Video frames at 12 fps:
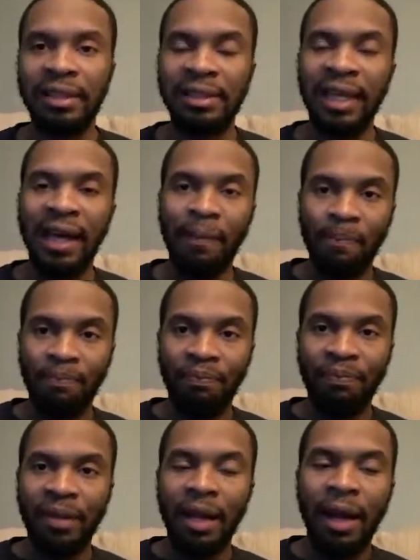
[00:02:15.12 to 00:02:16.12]
that
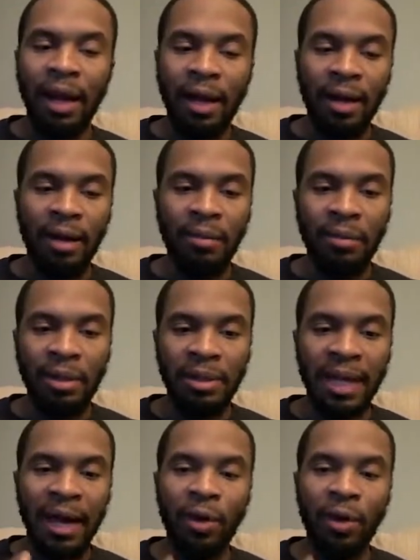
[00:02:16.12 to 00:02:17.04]
not